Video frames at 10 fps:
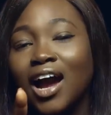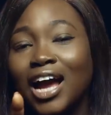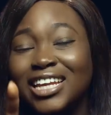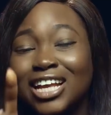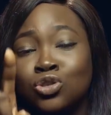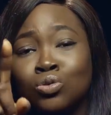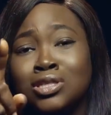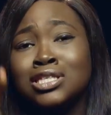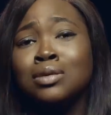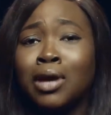and yet you
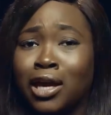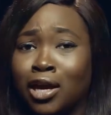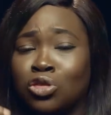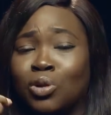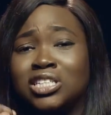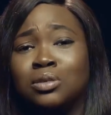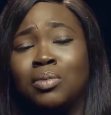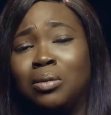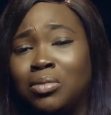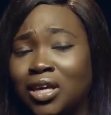see me and you're threatened
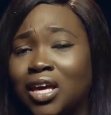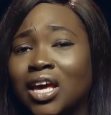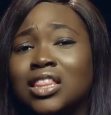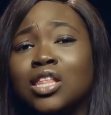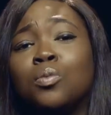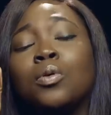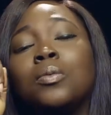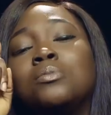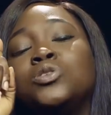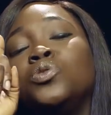by me, then the
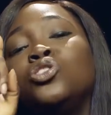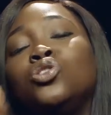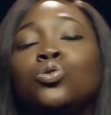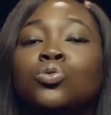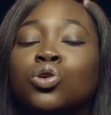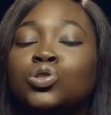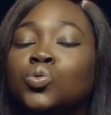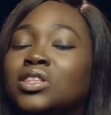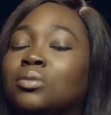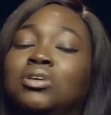problem is with you, not
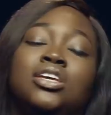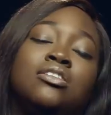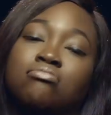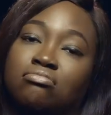with me.